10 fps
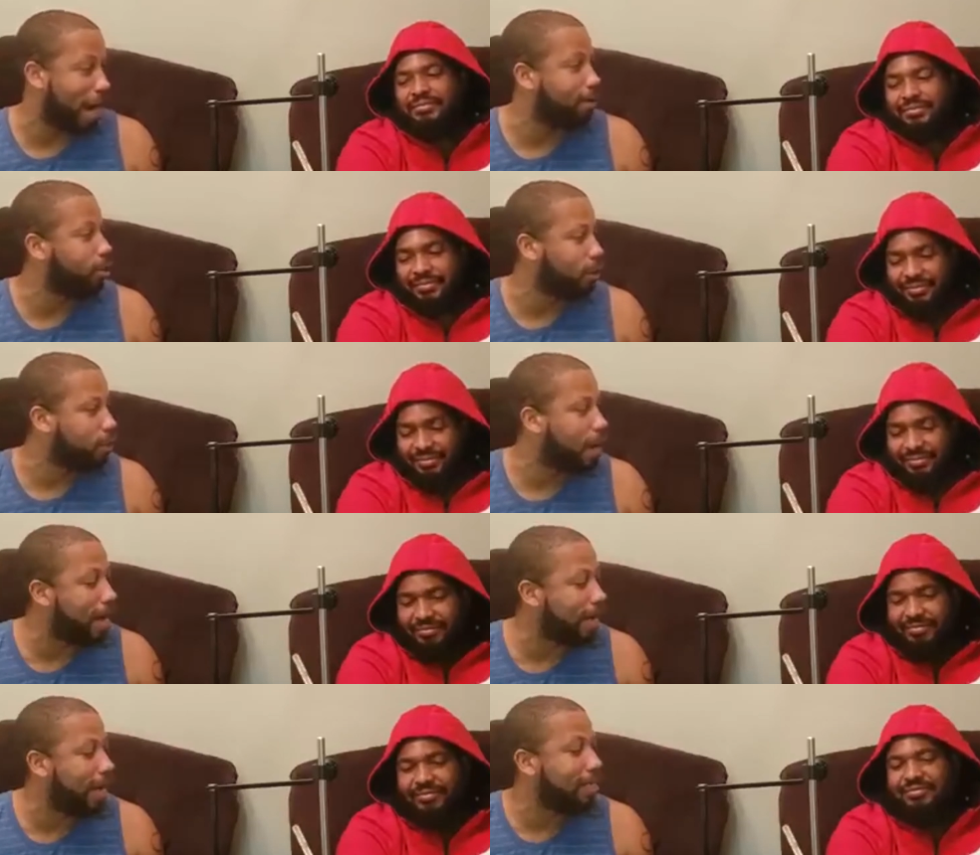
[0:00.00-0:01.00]
Speaker 1: while I was doing this
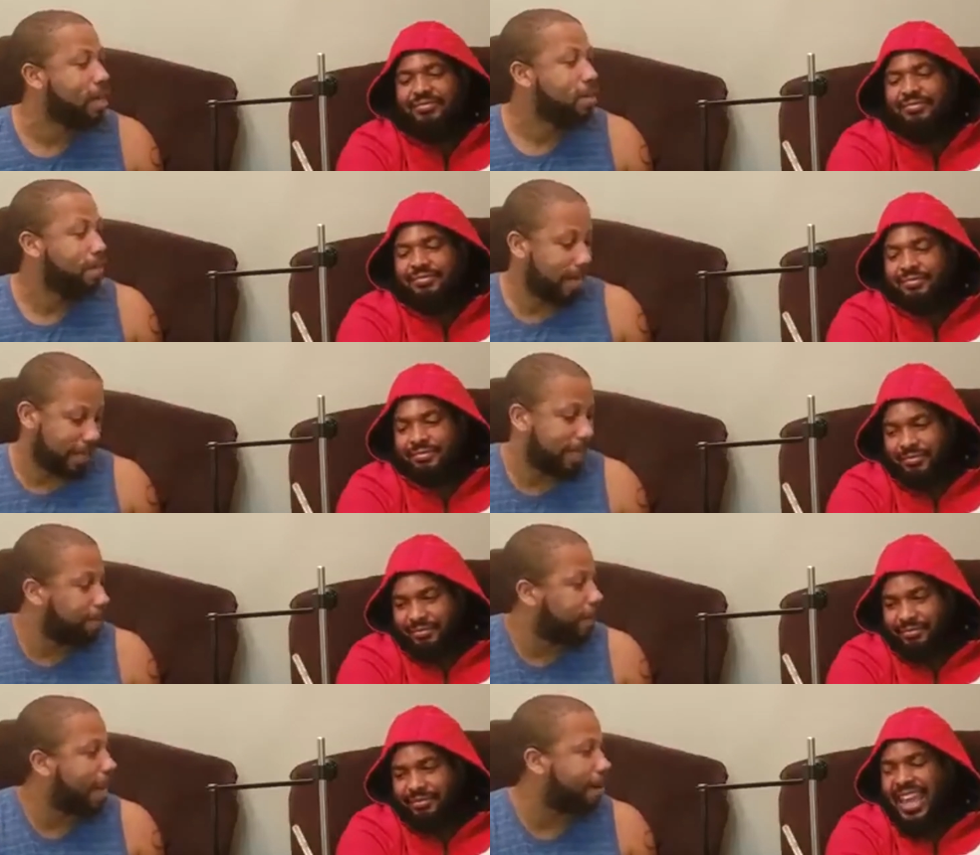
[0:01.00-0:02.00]
podcast, but it's
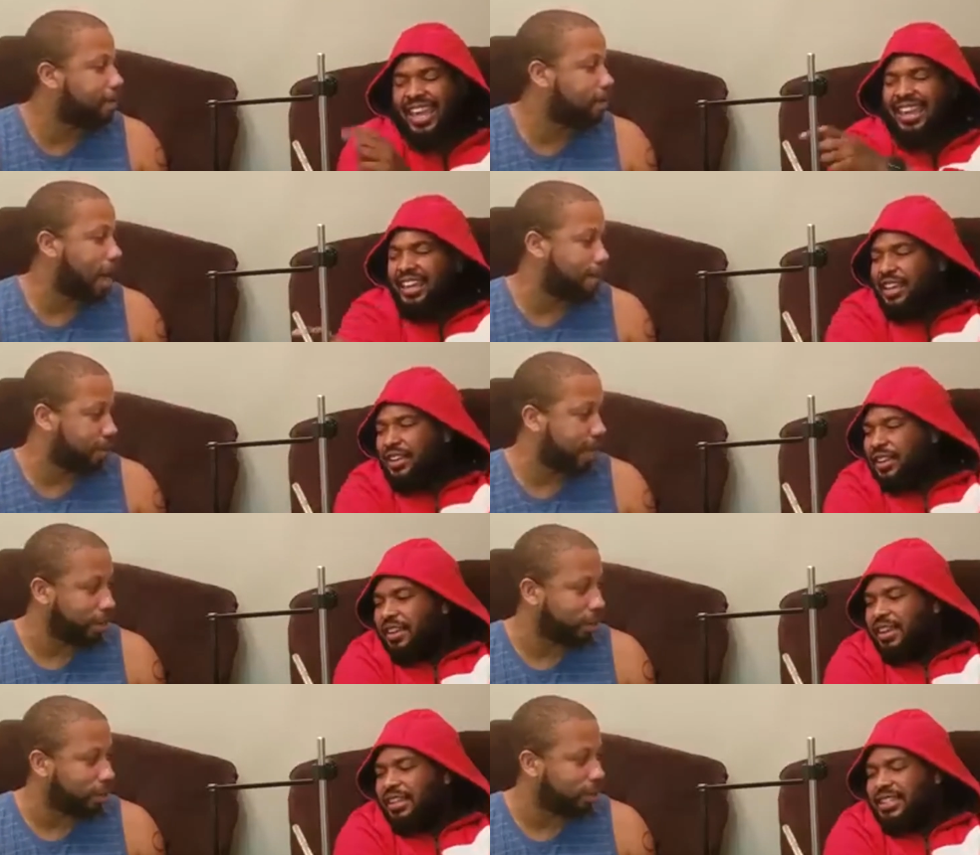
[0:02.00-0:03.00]
simply out of
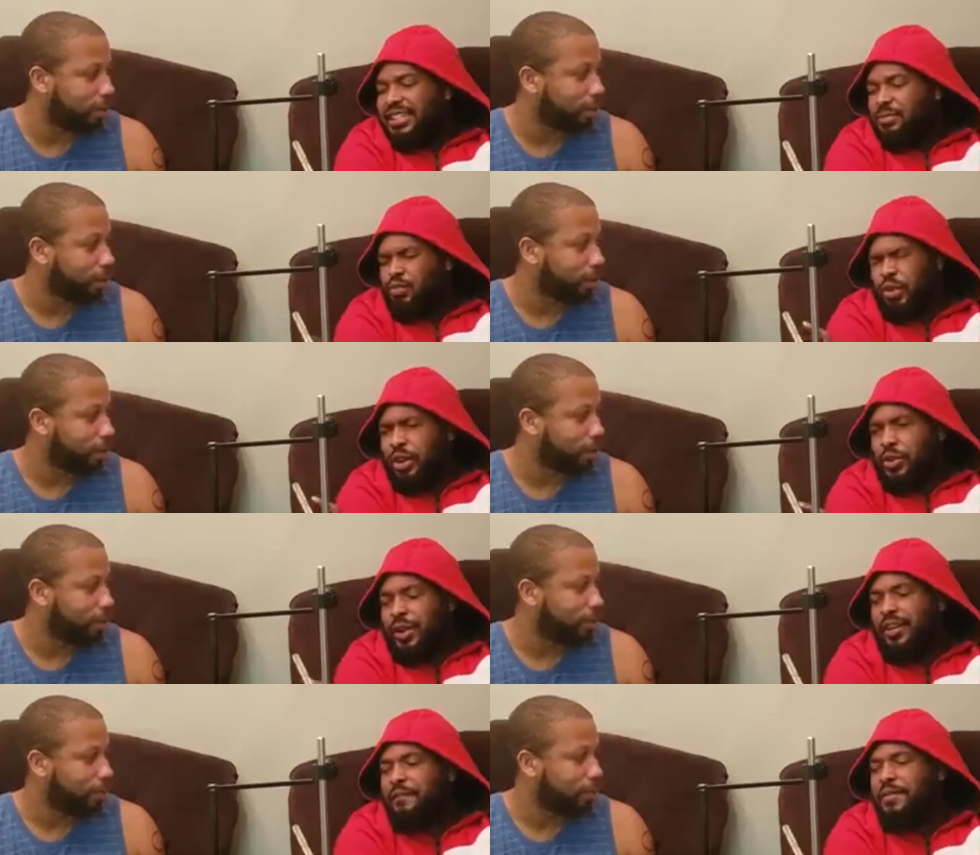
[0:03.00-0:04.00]
conversations.
Speaker 2: Real
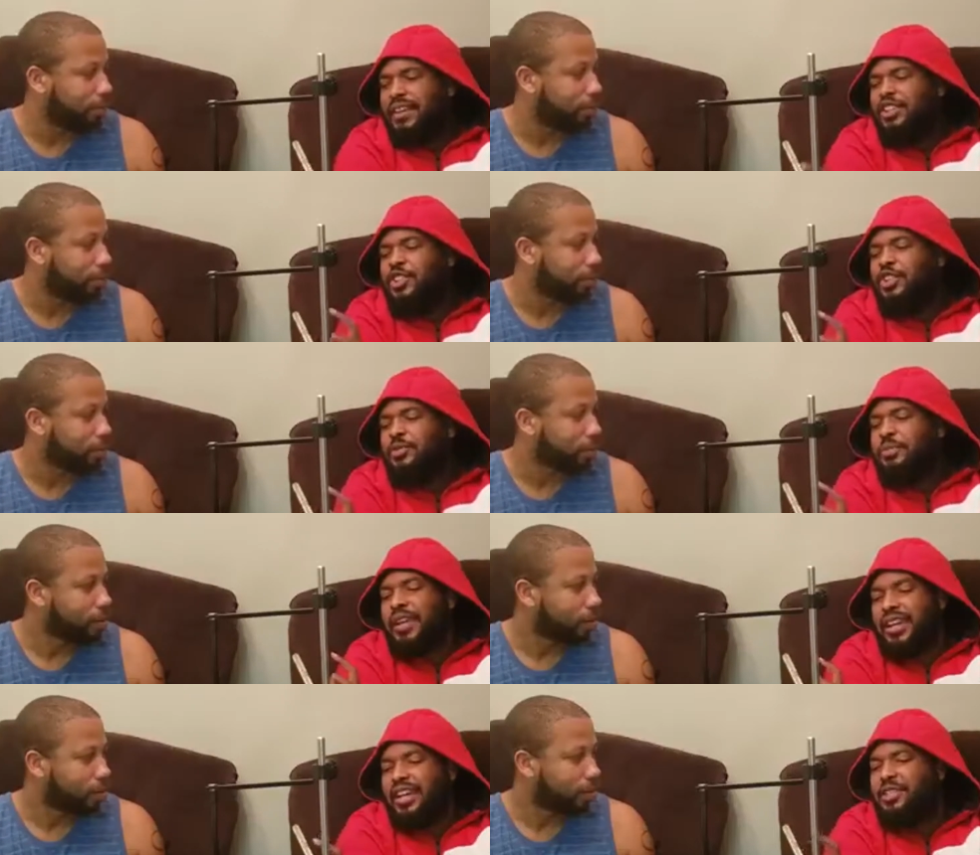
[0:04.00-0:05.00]
quick, just
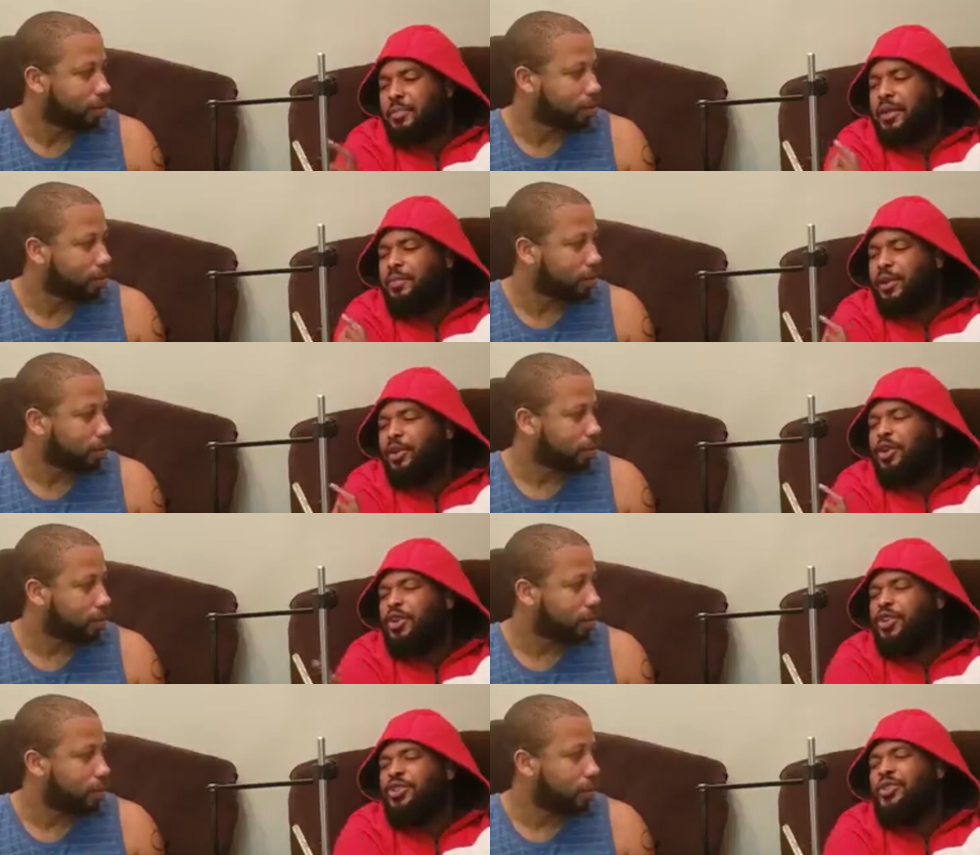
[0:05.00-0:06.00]
because people don't know
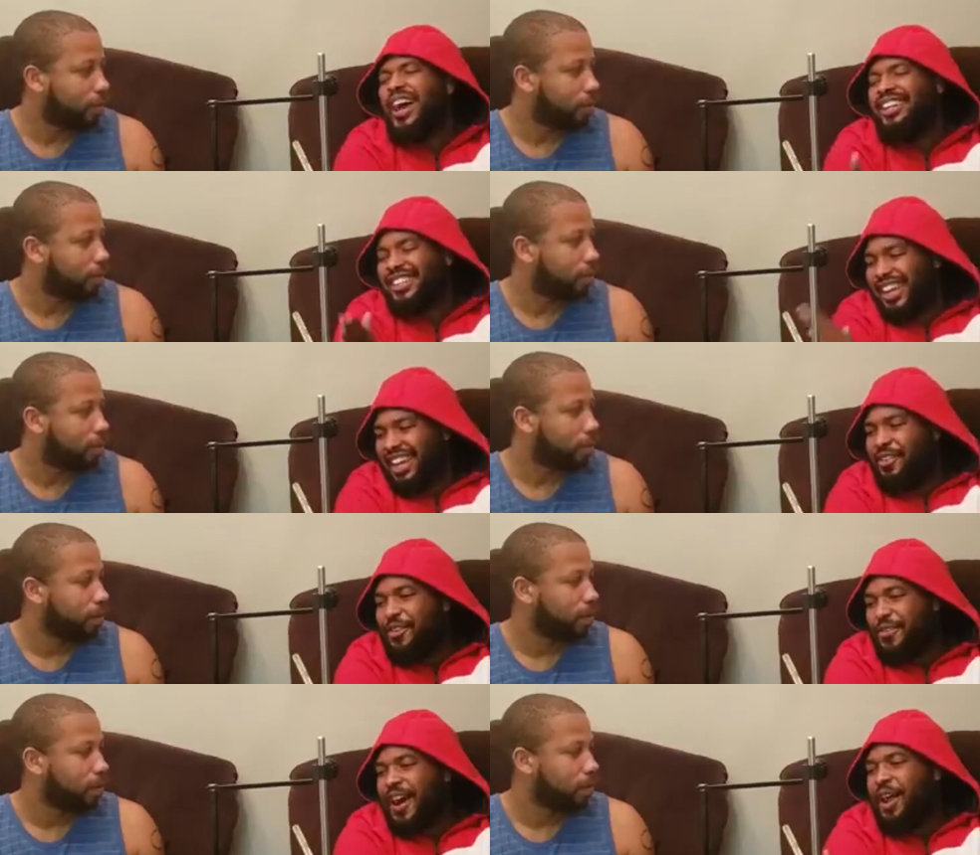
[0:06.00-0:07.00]
you, you have to
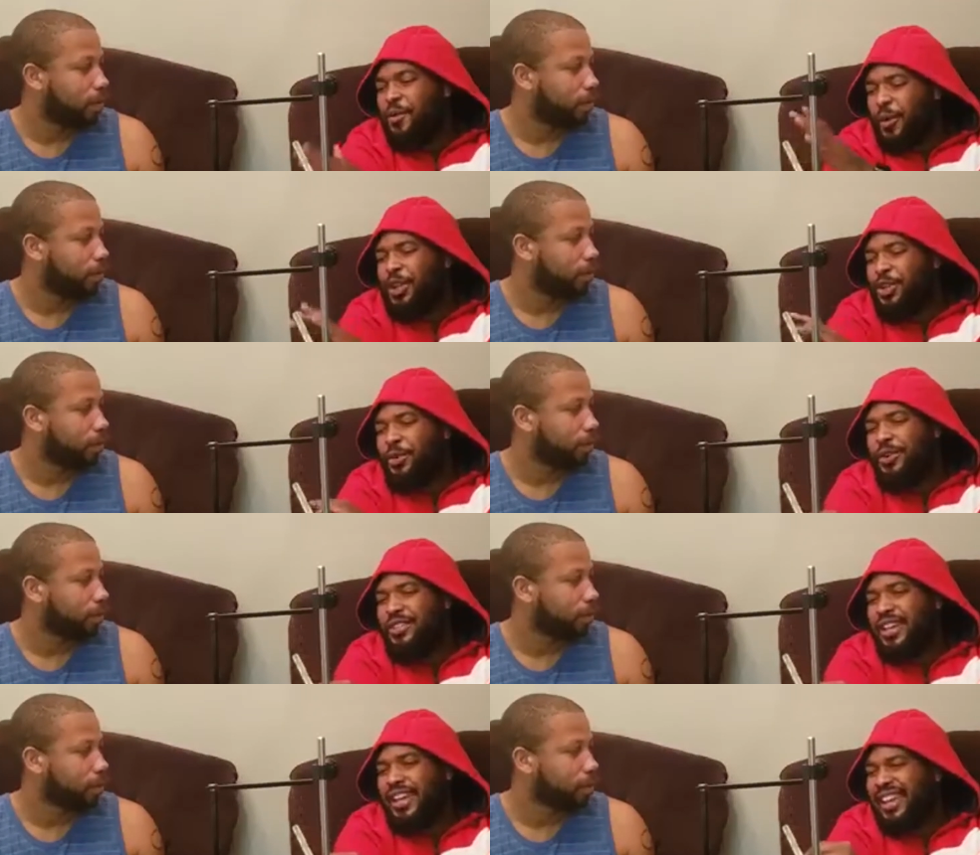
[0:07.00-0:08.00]
clarify what you were
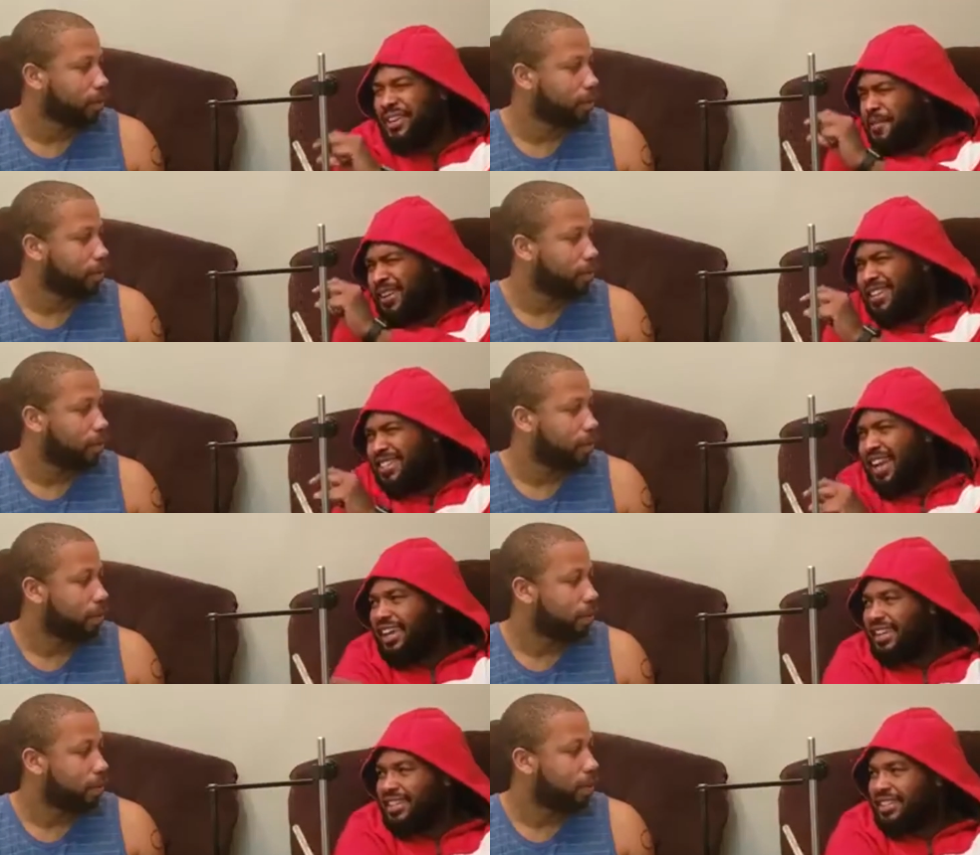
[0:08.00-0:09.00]
saying, even the
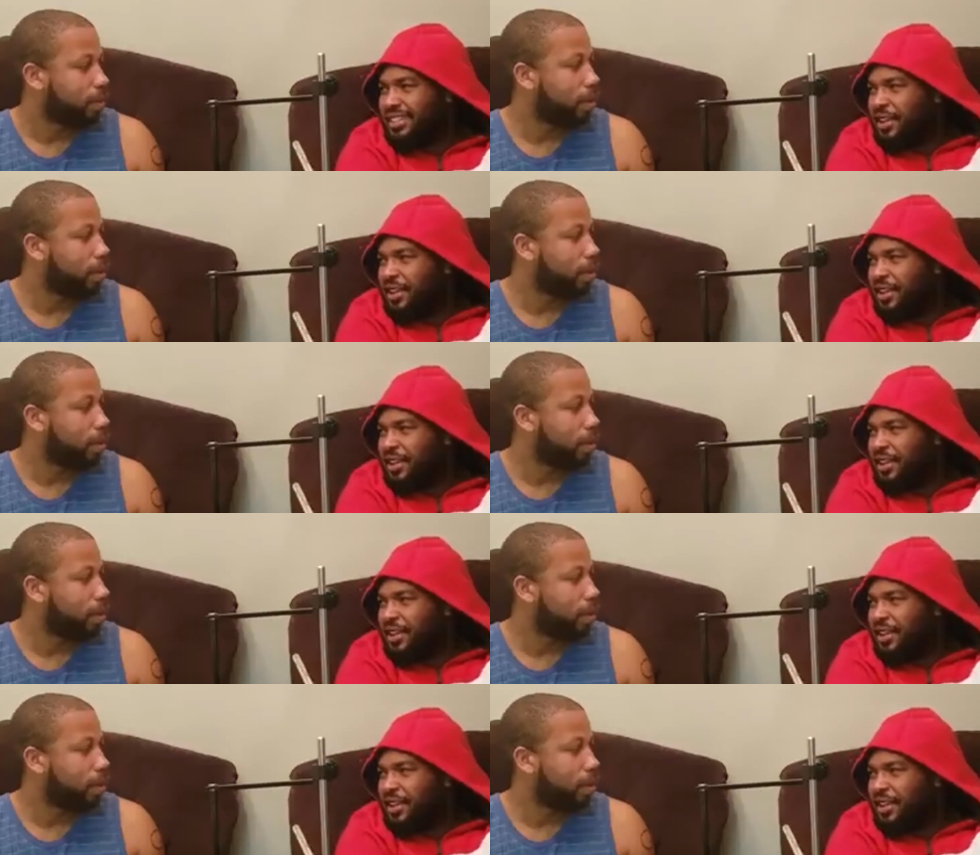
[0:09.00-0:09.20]
slightest